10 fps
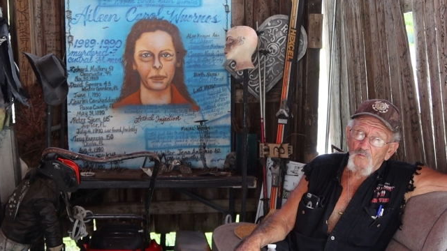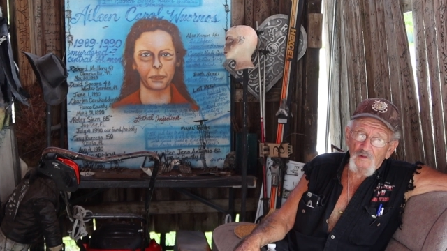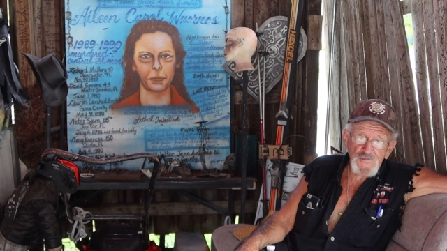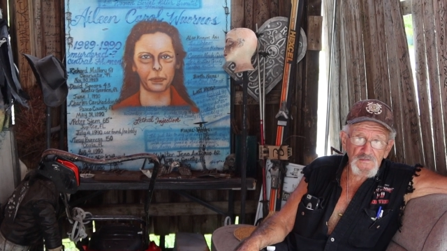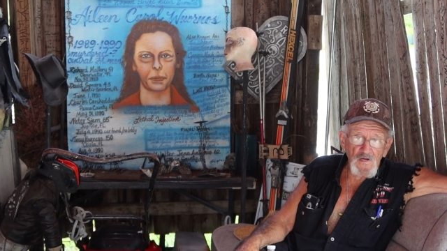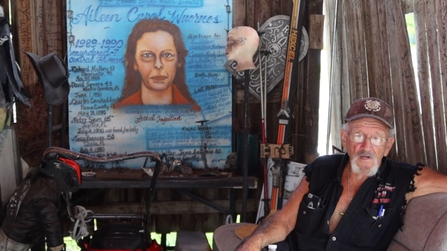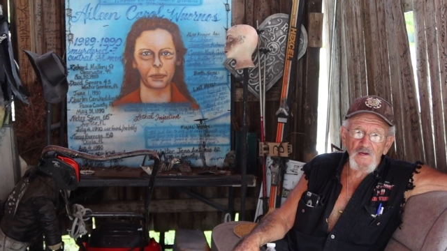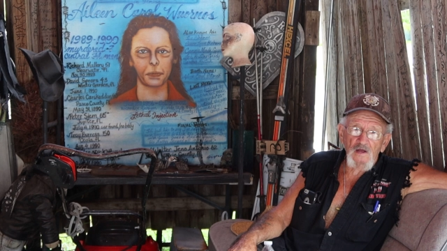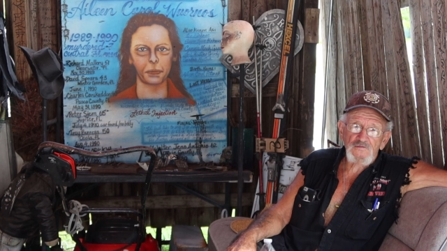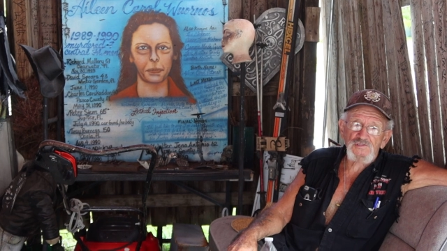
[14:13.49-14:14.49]
Speaker 1: I mean,
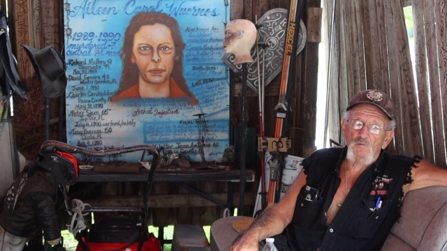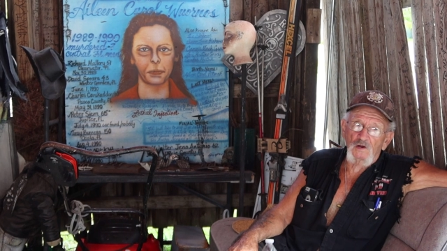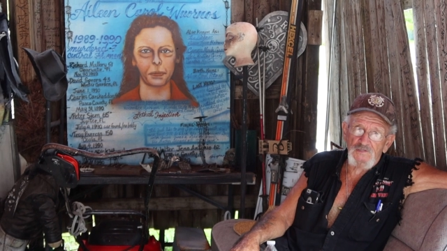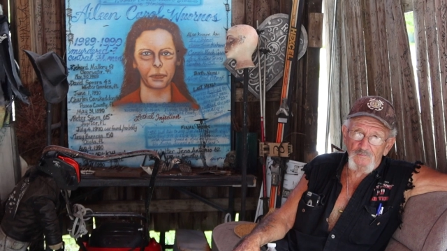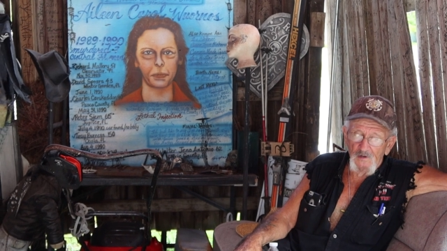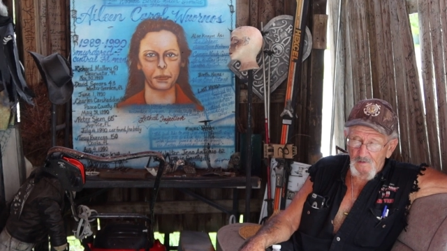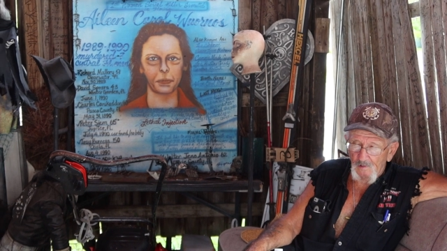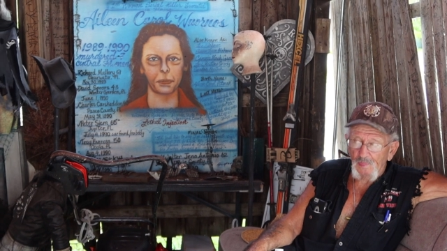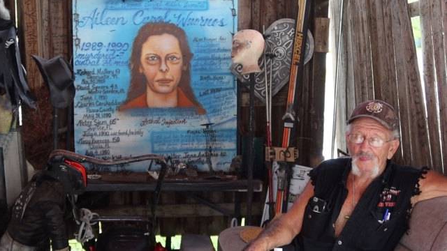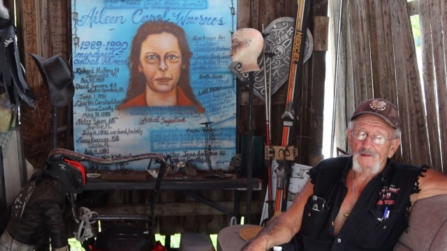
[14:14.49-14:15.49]
Yeah, that kind of came
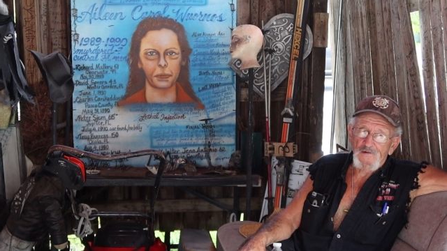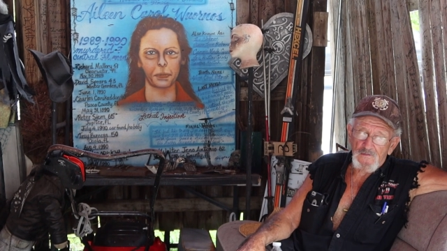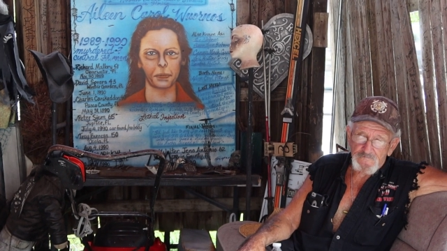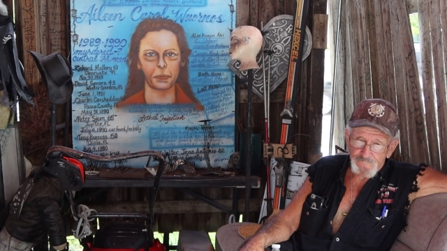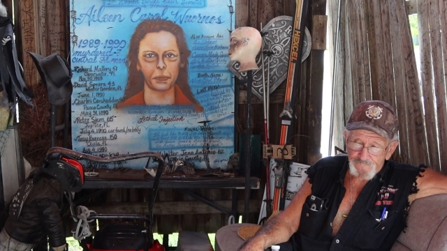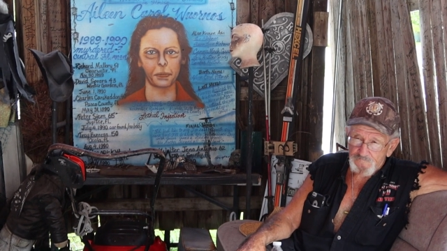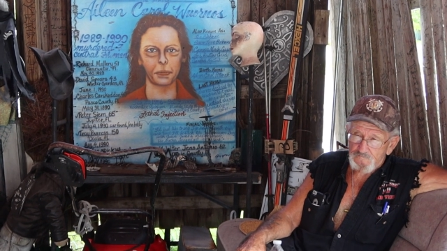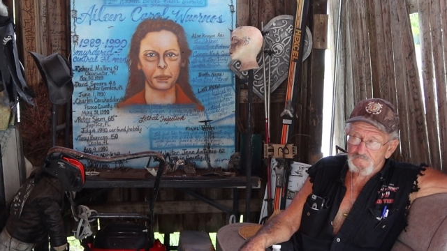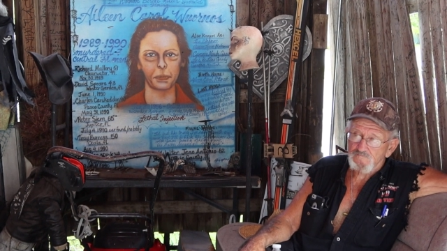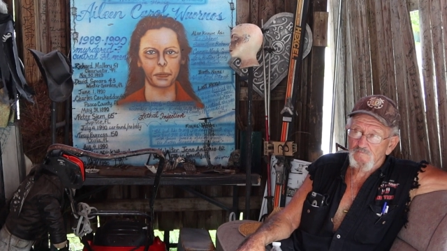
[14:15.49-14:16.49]
true. I mean, it
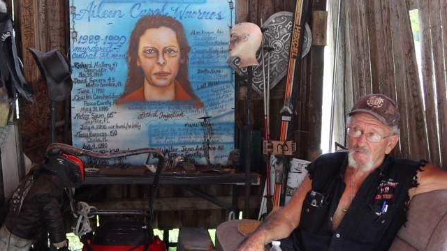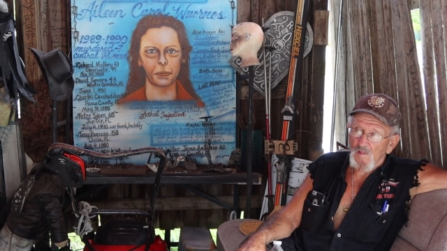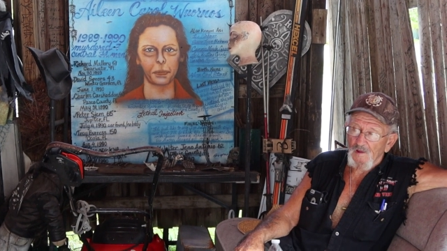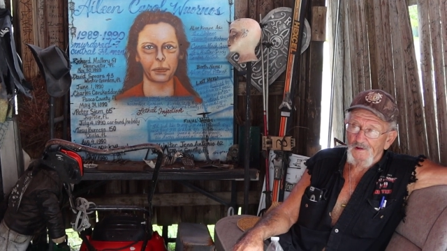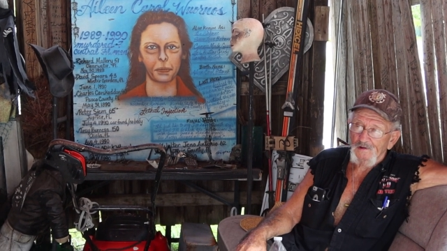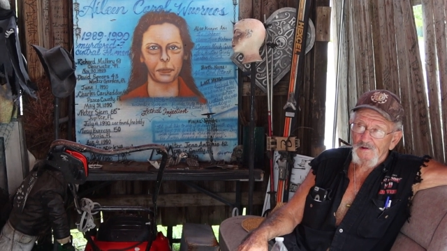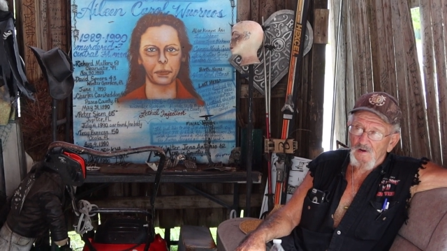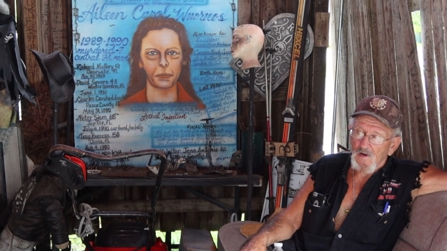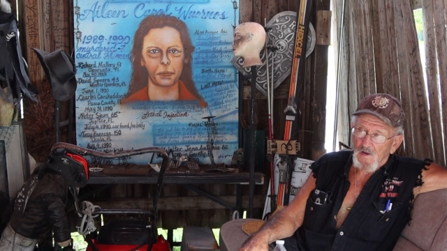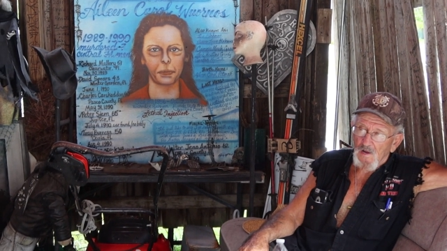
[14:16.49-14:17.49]
did, but it wasn't
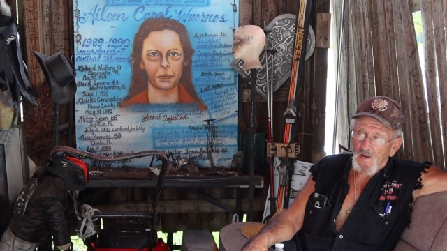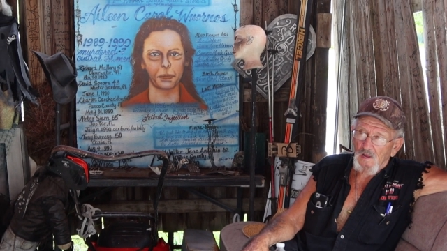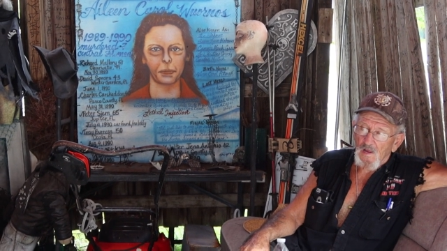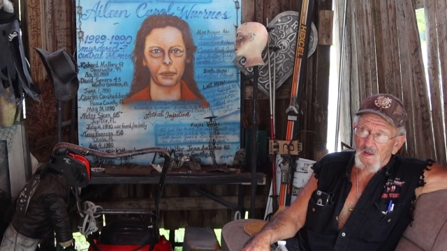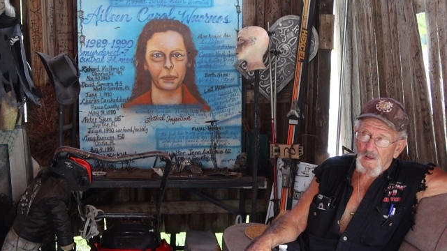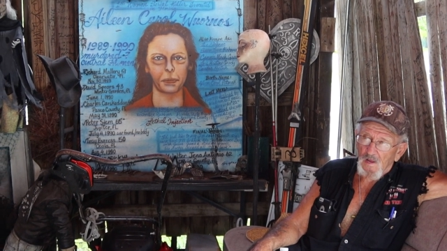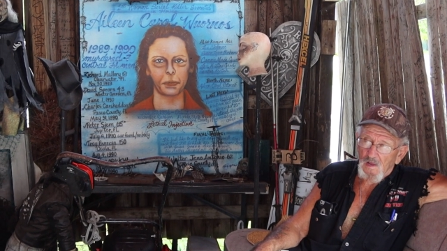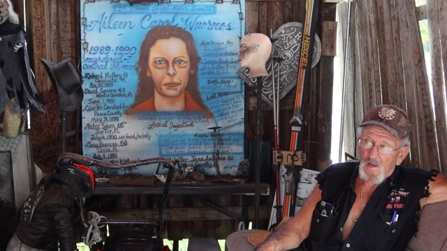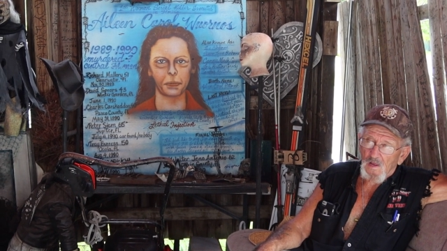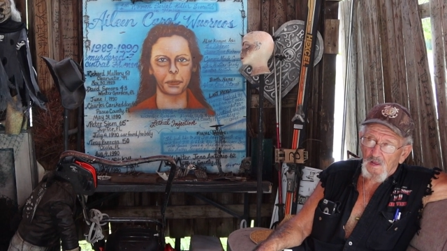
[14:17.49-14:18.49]
what she intended. I'm
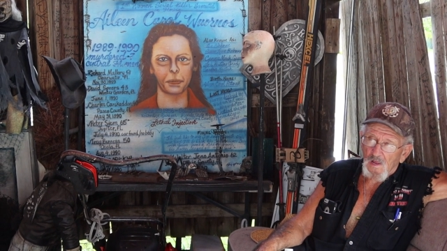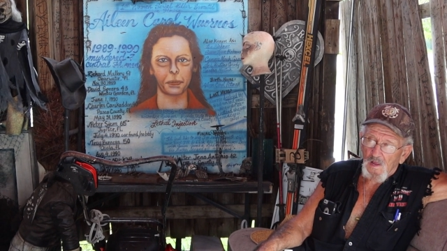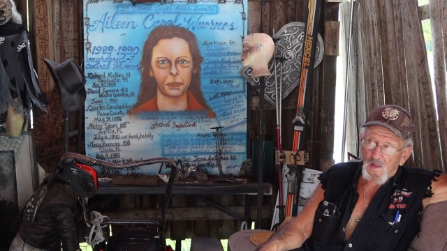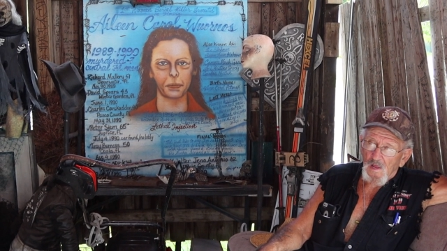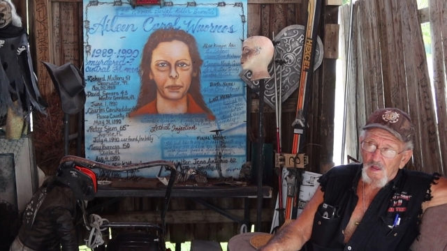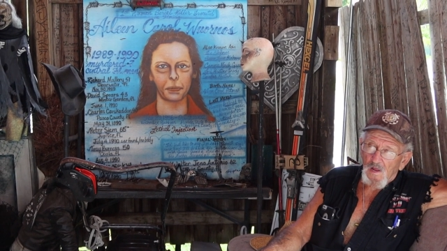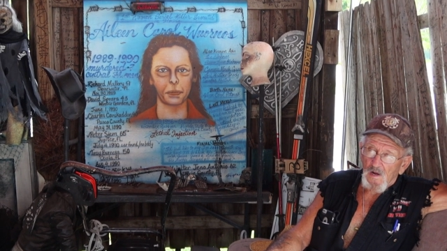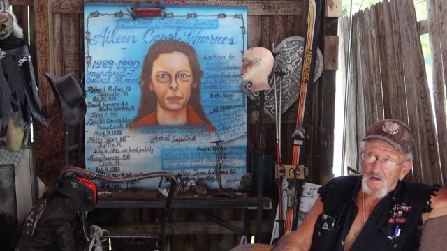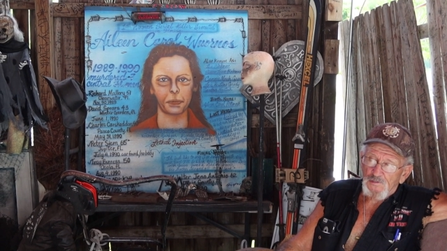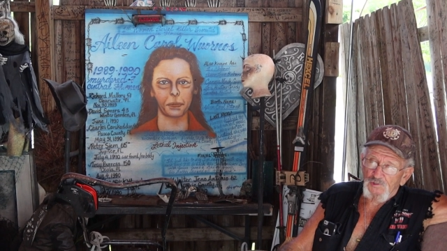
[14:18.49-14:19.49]
sure. yeah, I'm sure it's
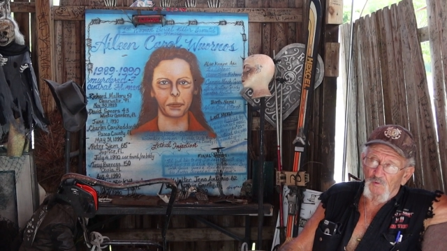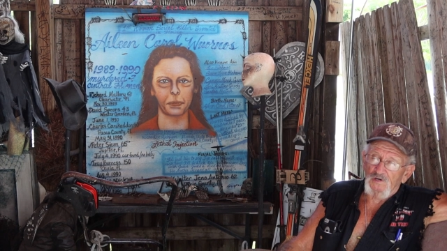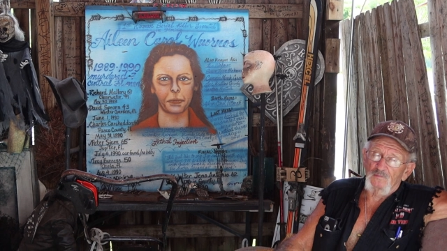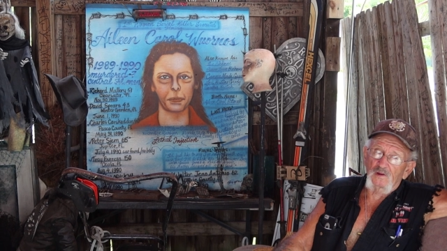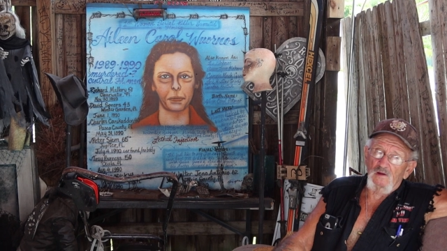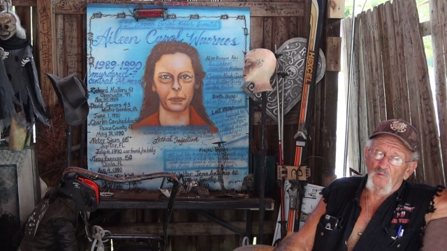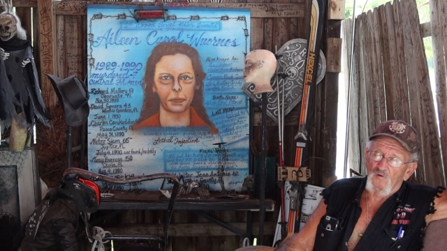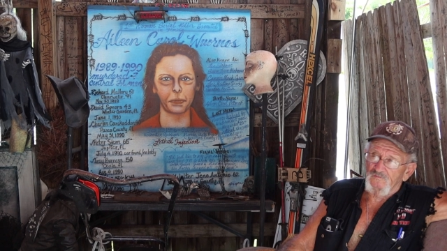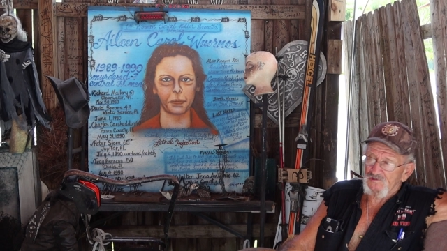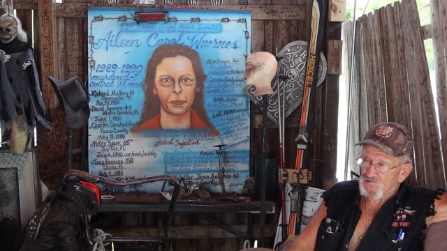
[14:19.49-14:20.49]
not. But it's to just be a
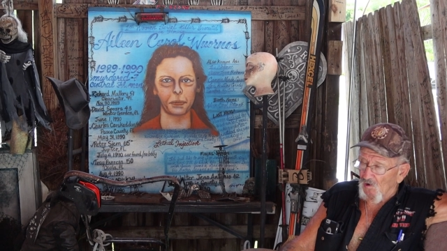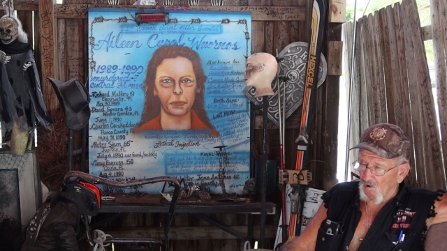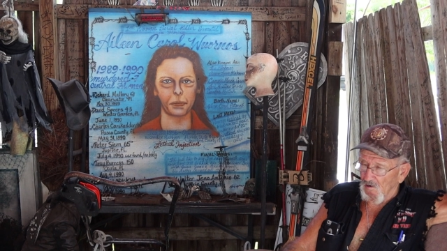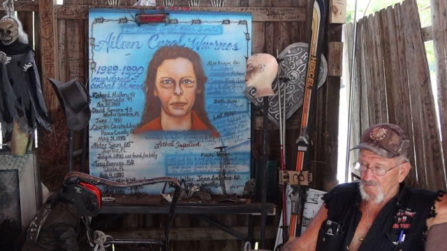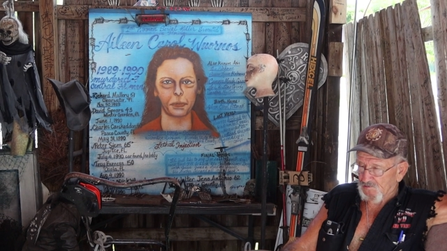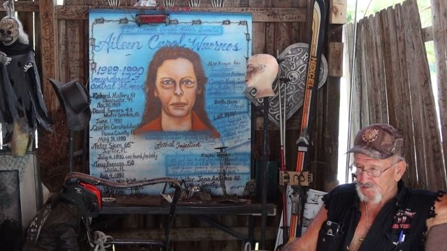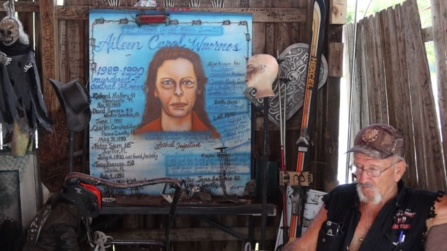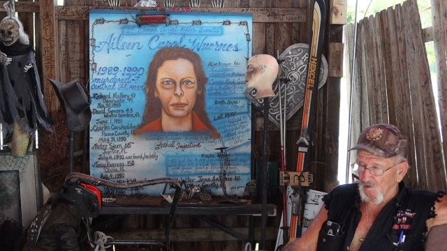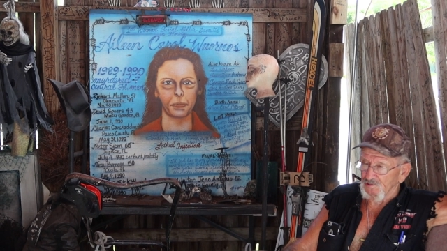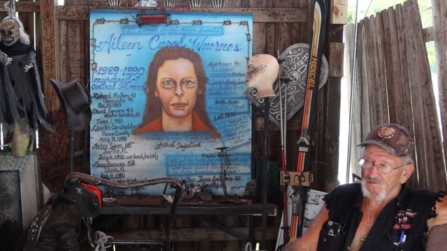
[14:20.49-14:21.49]
movie star.
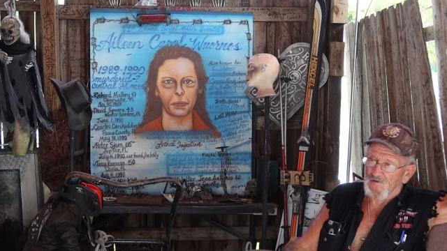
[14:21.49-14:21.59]
yeah